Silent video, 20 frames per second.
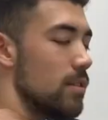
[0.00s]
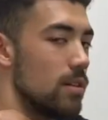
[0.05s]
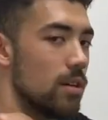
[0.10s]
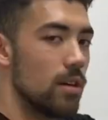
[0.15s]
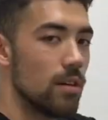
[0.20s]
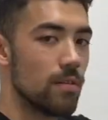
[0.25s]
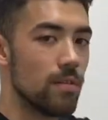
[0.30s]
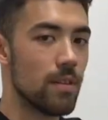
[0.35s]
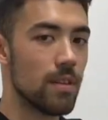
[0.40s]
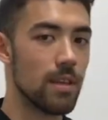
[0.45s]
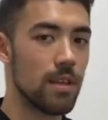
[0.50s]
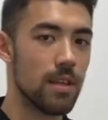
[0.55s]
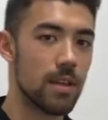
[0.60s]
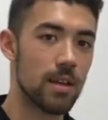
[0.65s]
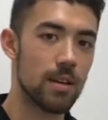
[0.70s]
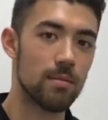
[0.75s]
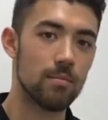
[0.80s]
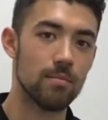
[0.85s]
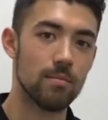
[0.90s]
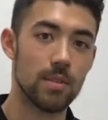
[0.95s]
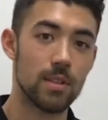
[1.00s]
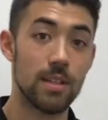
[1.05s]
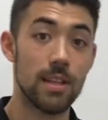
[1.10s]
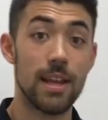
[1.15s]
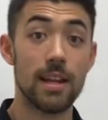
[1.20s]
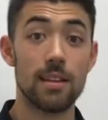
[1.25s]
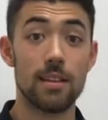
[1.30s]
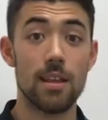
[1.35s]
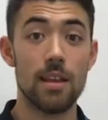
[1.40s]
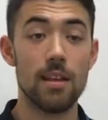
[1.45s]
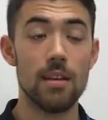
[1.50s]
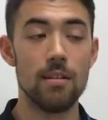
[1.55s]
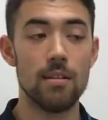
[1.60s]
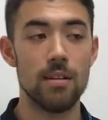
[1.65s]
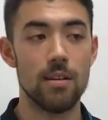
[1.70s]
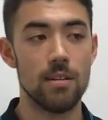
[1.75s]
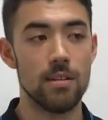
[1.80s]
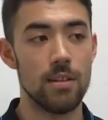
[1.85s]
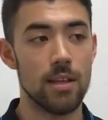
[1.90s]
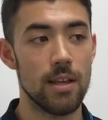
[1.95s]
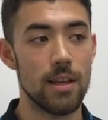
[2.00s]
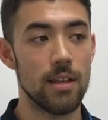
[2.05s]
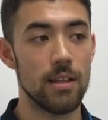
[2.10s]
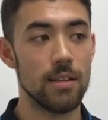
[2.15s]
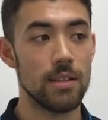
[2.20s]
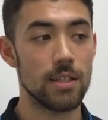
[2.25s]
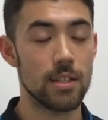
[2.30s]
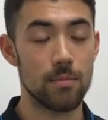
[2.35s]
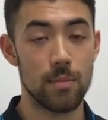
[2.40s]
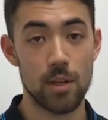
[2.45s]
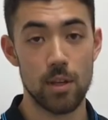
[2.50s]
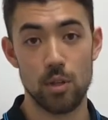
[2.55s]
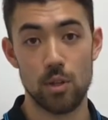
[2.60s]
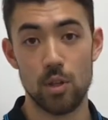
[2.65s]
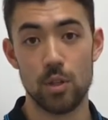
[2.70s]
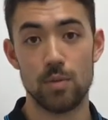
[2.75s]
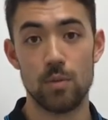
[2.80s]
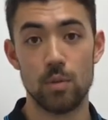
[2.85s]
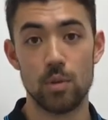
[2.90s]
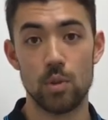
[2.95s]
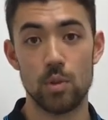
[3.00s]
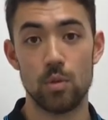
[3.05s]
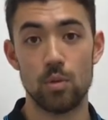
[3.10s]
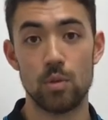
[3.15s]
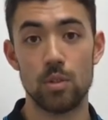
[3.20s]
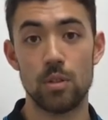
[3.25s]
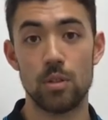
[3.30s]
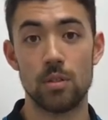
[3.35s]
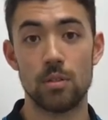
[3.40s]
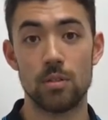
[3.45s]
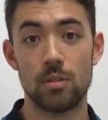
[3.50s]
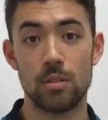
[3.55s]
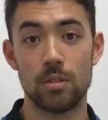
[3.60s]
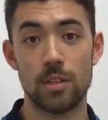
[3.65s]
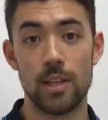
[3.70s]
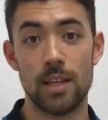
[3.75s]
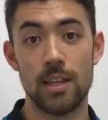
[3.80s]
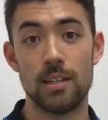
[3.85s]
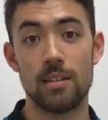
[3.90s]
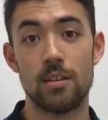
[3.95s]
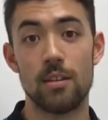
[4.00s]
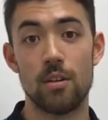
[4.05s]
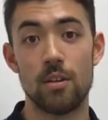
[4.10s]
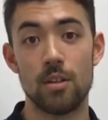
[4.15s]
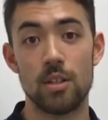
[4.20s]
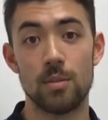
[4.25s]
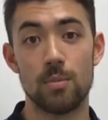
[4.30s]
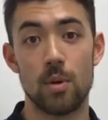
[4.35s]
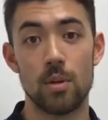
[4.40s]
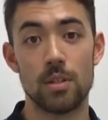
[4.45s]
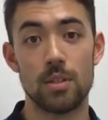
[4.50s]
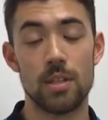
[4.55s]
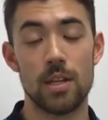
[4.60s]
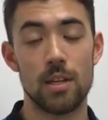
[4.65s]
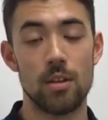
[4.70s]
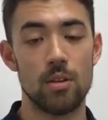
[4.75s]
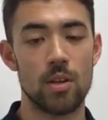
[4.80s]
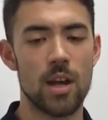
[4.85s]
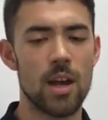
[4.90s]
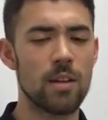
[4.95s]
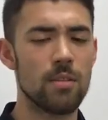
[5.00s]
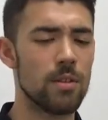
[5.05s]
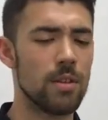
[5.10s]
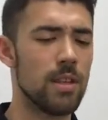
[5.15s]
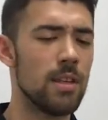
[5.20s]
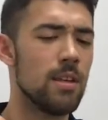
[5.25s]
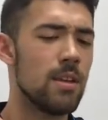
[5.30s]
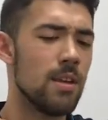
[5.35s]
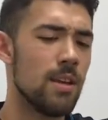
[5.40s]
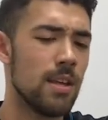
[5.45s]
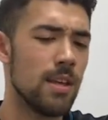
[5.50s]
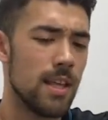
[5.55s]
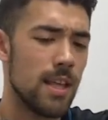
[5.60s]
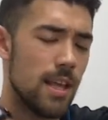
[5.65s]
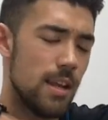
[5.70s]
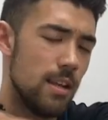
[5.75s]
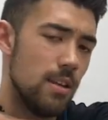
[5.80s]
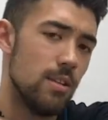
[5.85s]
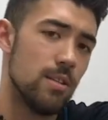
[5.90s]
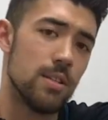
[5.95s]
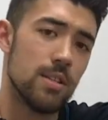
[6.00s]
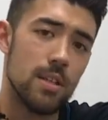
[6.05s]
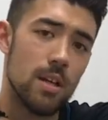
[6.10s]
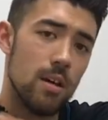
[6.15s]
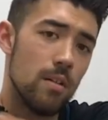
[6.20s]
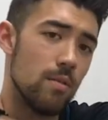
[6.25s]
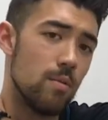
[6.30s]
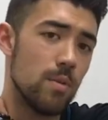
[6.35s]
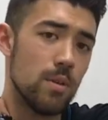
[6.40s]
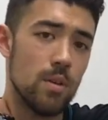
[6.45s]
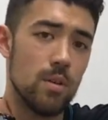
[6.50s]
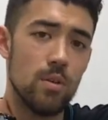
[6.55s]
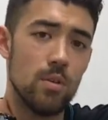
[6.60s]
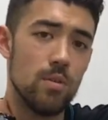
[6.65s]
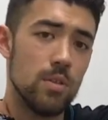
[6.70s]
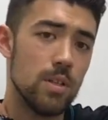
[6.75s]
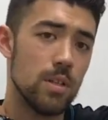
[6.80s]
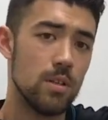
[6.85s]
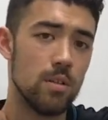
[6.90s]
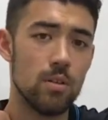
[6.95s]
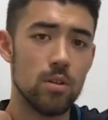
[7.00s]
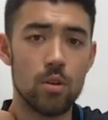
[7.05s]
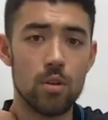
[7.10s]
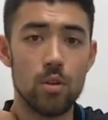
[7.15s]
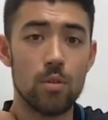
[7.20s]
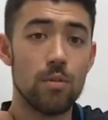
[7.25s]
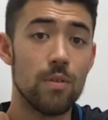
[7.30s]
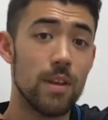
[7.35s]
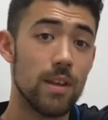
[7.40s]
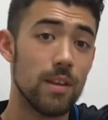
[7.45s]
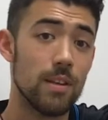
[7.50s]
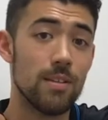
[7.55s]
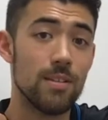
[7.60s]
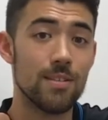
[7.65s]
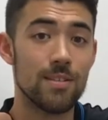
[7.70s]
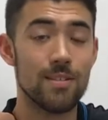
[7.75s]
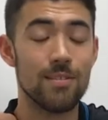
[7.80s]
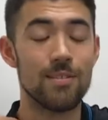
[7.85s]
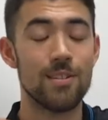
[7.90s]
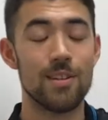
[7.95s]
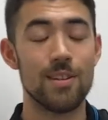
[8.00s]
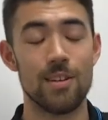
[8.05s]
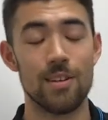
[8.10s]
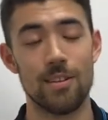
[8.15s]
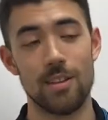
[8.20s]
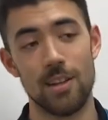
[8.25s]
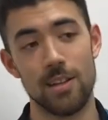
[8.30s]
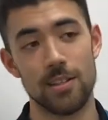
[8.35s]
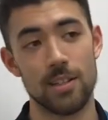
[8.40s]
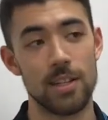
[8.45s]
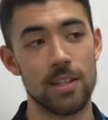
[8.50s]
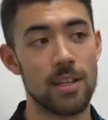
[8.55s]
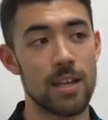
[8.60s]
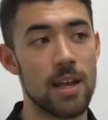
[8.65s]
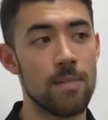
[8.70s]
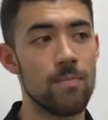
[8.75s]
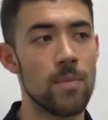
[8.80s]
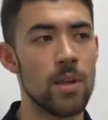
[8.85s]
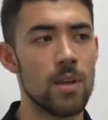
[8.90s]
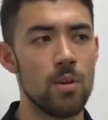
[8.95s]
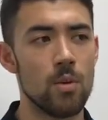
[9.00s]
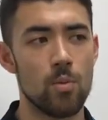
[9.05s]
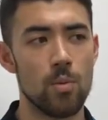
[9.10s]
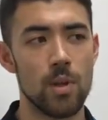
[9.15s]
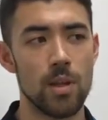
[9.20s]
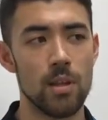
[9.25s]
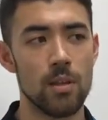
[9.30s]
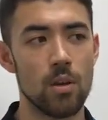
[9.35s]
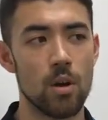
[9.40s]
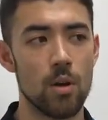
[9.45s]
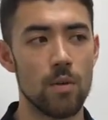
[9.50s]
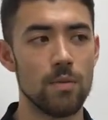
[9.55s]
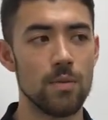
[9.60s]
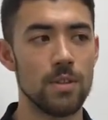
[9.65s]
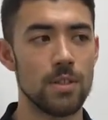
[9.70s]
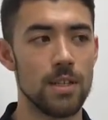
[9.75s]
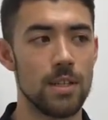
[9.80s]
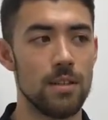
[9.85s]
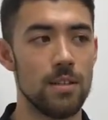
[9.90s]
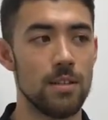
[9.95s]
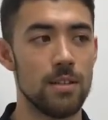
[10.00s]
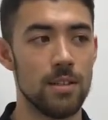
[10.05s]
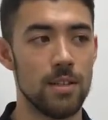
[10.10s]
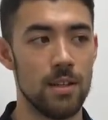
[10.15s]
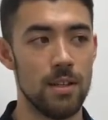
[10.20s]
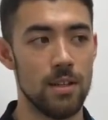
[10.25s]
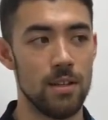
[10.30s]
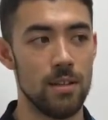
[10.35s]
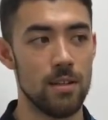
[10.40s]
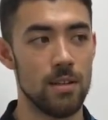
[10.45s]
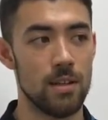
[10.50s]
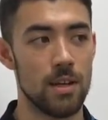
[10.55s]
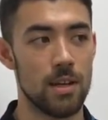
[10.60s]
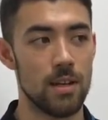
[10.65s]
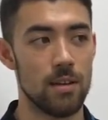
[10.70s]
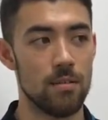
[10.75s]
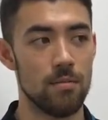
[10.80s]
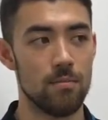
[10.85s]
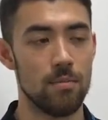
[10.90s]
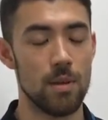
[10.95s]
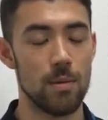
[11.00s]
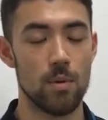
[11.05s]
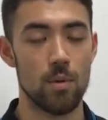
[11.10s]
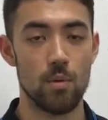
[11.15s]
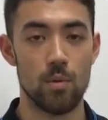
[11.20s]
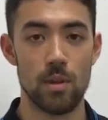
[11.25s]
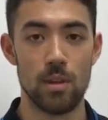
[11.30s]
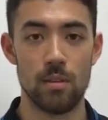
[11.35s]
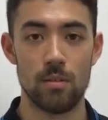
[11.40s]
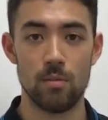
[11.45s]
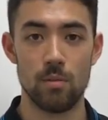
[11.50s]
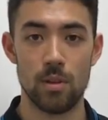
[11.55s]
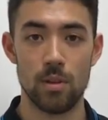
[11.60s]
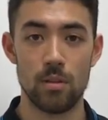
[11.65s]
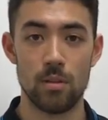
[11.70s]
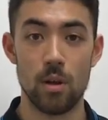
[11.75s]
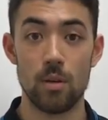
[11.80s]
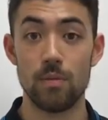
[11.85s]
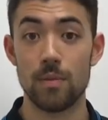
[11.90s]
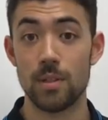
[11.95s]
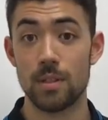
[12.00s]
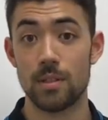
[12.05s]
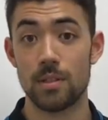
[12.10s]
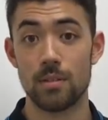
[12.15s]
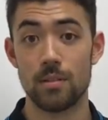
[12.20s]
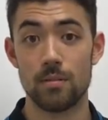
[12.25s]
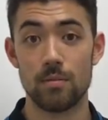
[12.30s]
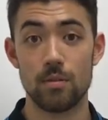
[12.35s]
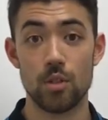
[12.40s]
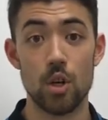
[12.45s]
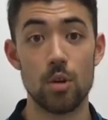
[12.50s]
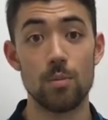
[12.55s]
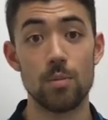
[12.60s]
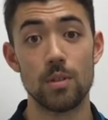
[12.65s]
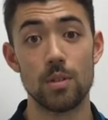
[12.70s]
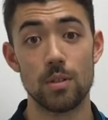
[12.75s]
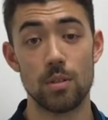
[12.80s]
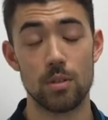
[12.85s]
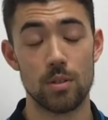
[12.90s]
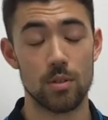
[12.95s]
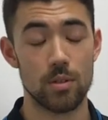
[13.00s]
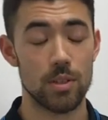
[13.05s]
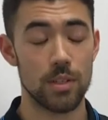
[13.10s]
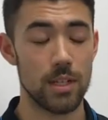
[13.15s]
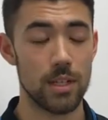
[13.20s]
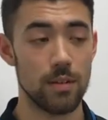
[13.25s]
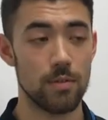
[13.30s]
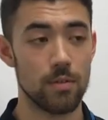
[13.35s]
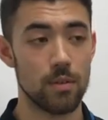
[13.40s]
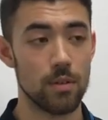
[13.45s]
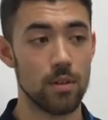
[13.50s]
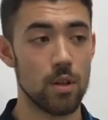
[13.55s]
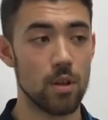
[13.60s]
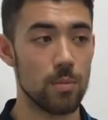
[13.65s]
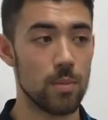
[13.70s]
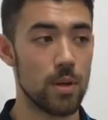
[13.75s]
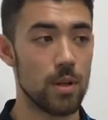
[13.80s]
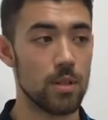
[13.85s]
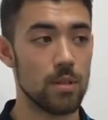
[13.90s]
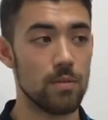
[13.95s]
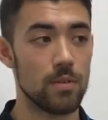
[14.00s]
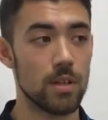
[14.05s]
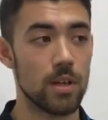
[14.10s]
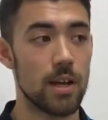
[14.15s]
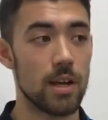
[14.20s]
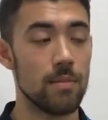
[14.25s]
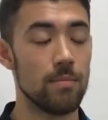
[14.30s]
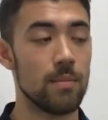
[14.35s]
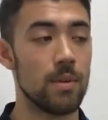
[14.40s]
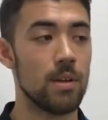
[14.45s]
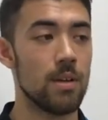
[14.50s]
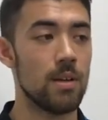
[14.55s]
of the neck there, then this can be a useful tool to get into those spots that you can't really get in yourself when you're using your fingers and things like that. We often see this in people with office jobs, so we're sitting for long periods of time,